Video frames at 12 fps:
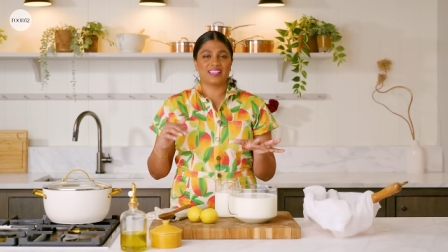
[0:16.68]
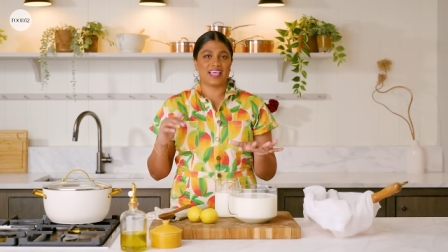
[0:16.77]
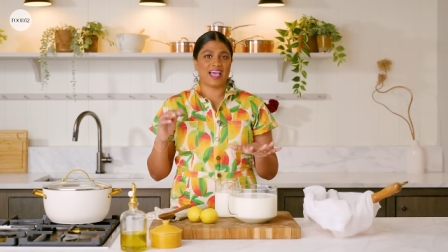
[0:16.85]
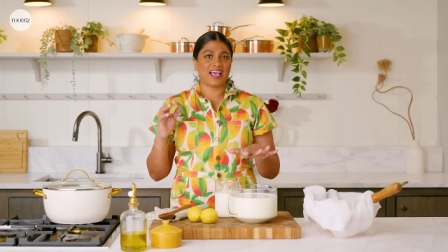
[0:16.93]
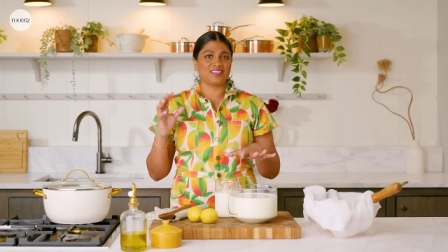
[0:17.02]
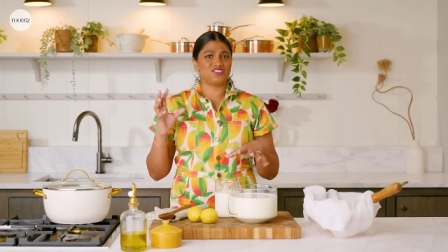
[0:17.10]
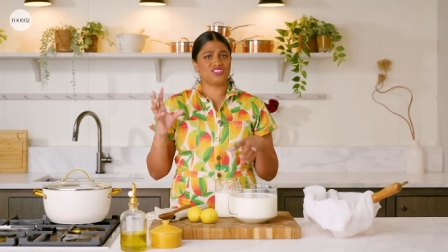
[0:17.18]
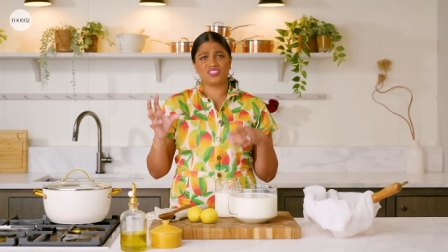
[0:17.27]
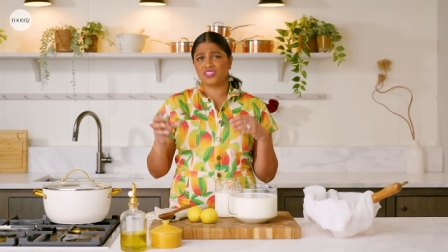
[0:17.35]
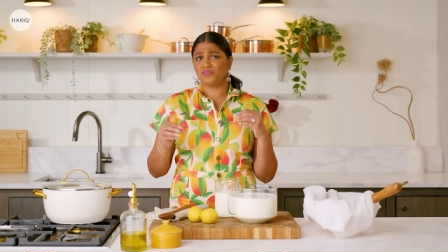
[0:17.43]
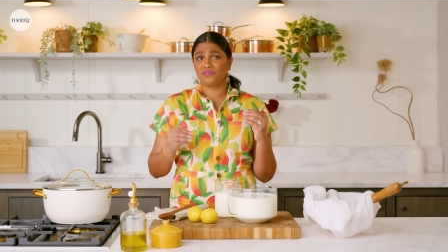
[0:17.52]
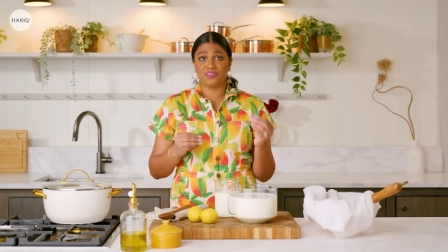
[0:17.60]
that has
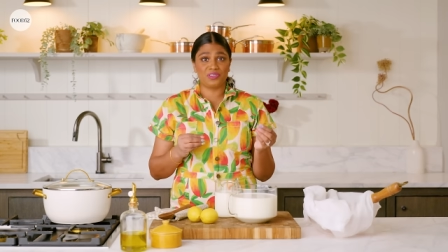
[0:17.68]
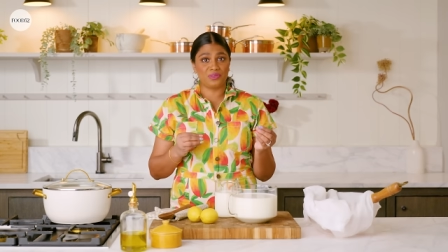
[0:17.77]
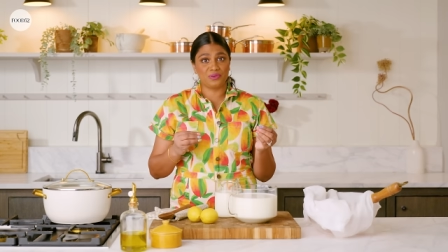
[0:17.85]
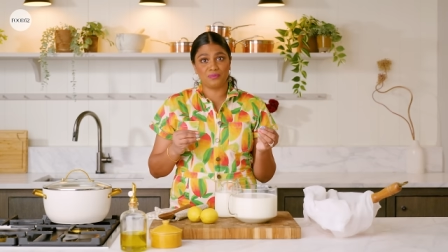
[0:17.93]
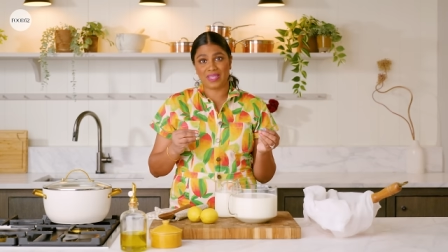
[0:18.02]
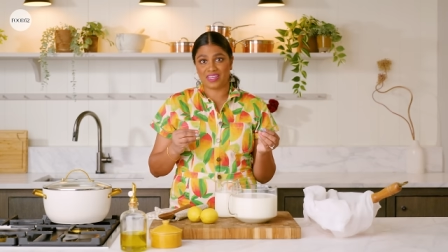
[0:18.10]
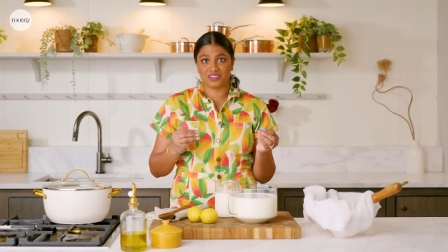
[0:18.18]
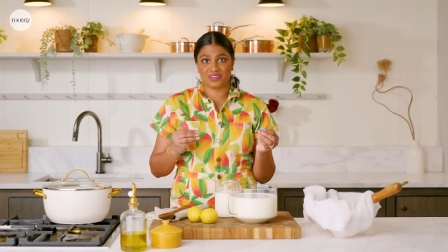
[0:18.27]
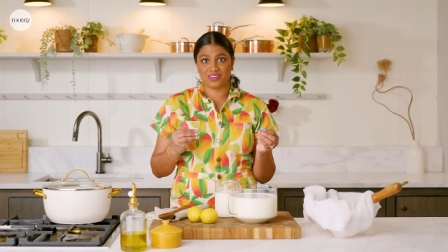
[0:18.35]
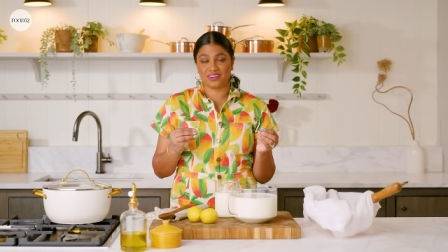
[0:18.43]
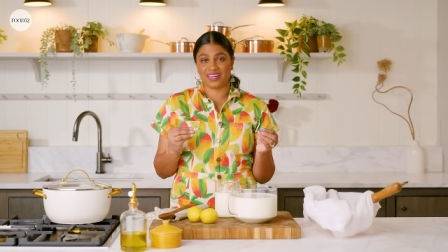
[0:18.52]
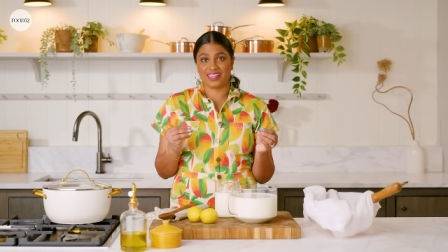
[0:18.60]
just a few pantry
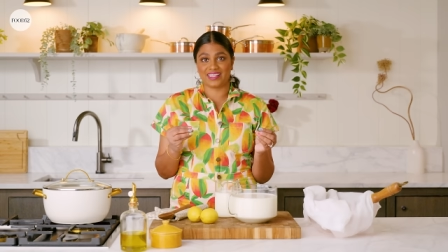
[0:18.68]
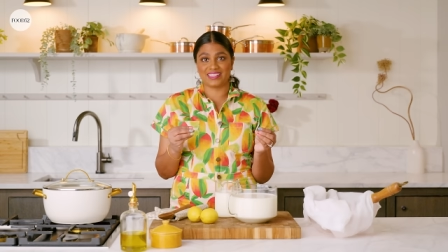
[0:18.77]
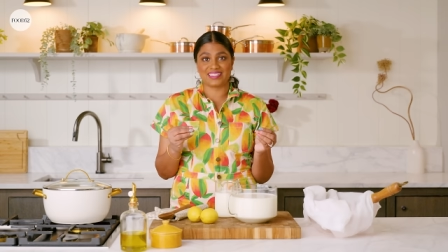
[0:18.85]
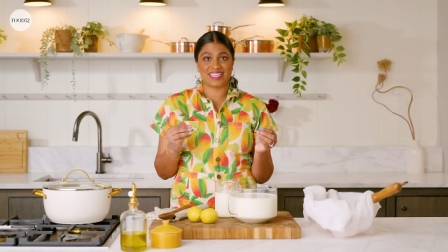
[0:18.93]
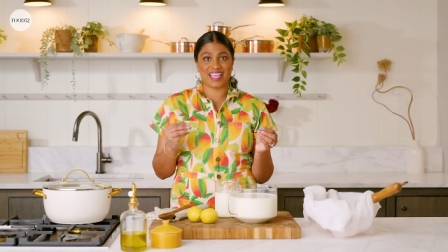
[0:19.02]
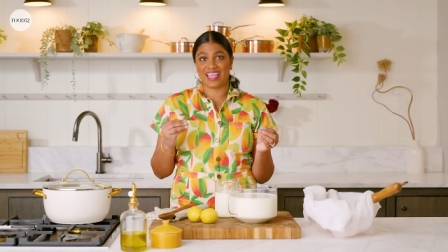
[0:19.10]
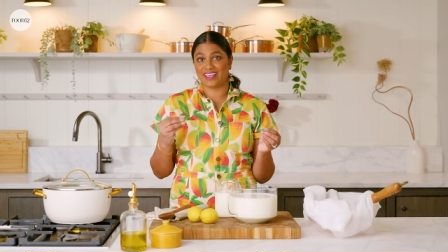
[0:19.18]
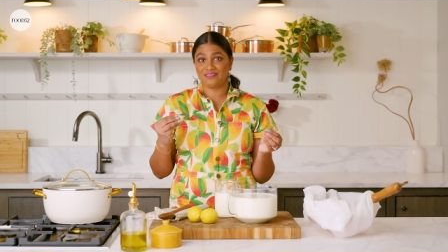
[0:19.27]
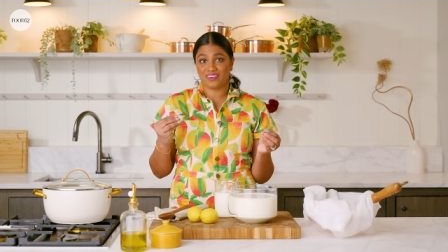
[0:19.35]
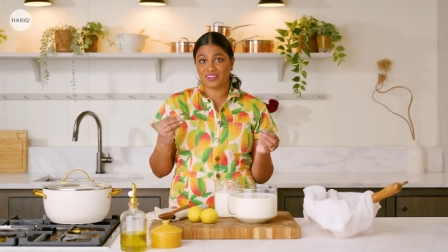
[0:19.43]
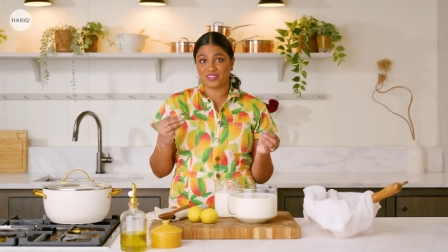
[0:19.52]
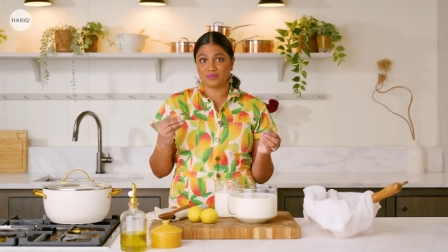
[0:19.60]
ingredients
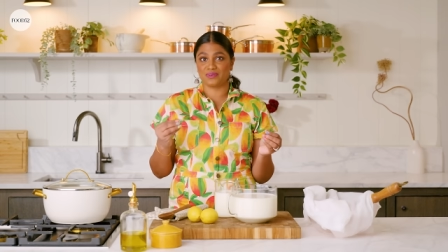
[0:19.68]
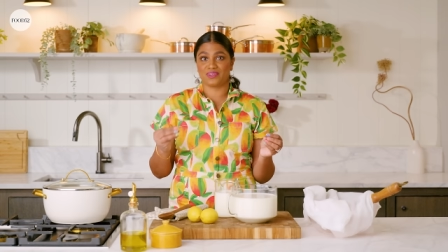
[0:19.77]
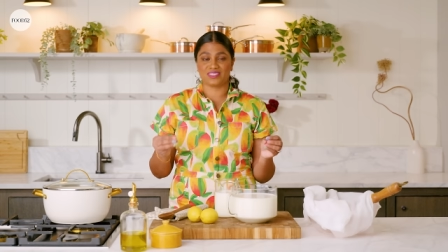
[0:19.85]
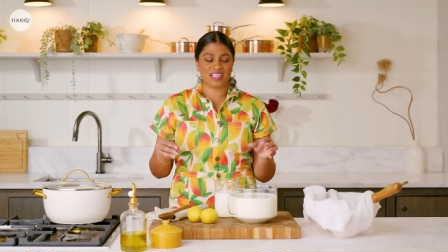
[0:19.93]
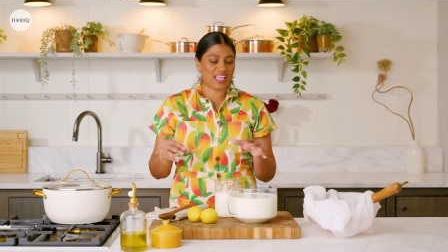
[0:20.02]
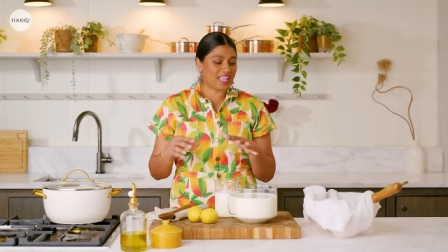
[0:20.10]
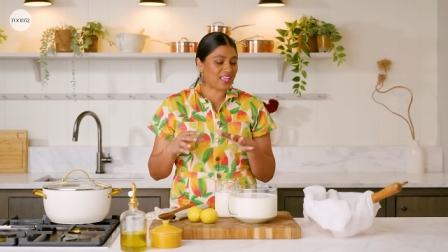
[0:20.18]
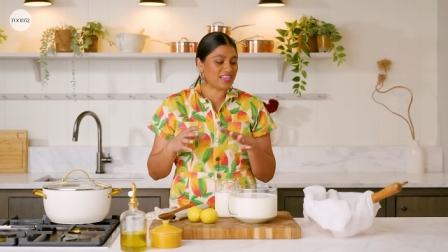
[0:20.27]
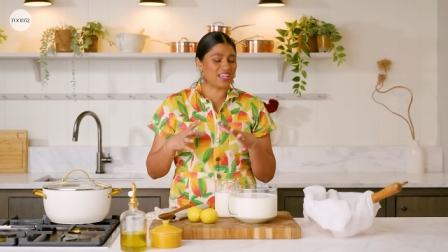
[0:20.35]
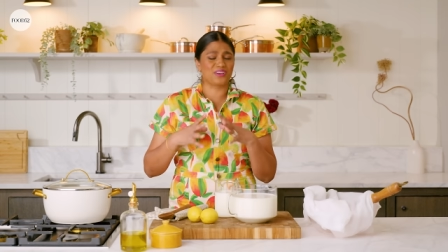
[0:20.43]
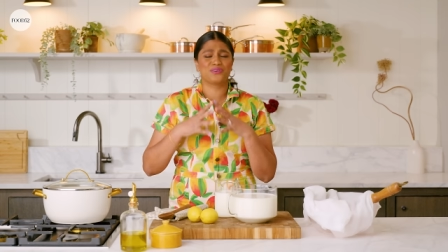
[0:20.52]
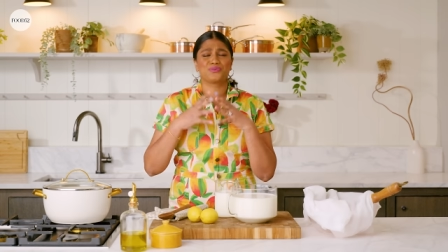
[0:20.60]
and vegetables and
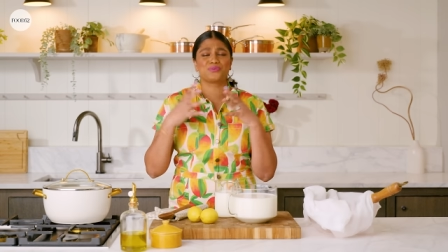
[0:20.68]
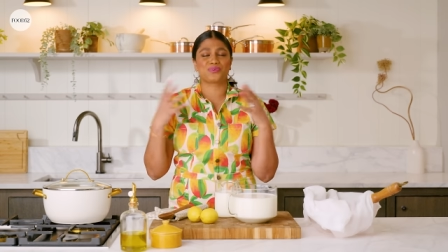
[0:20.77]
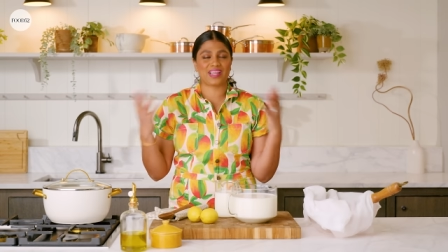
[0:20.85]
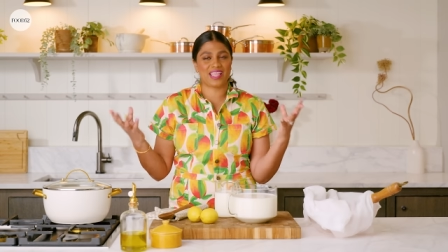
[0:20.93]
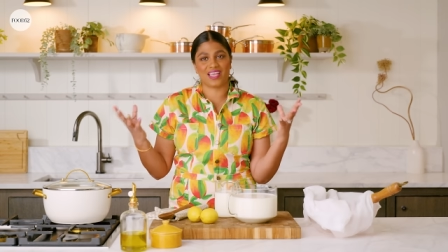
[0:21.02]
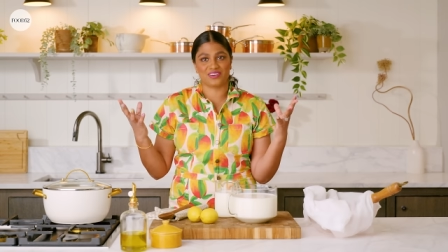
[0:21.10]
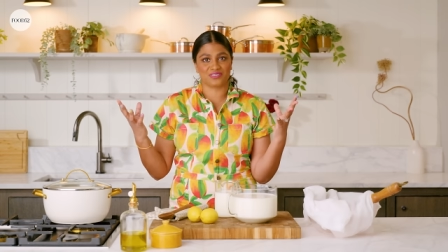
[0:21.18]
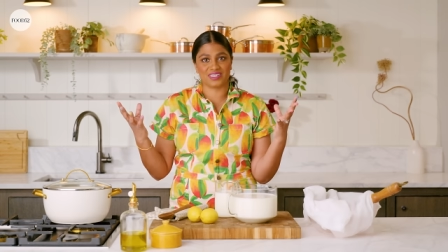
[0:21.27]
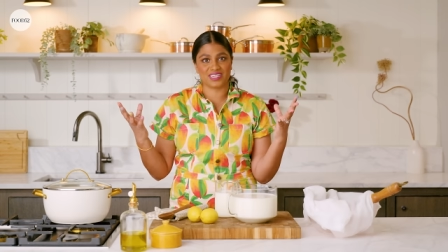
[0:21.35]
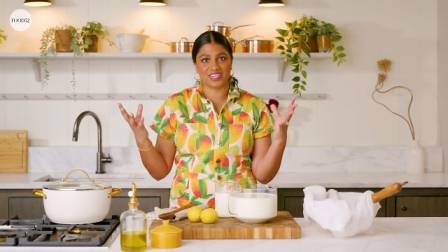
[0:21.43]
a great entry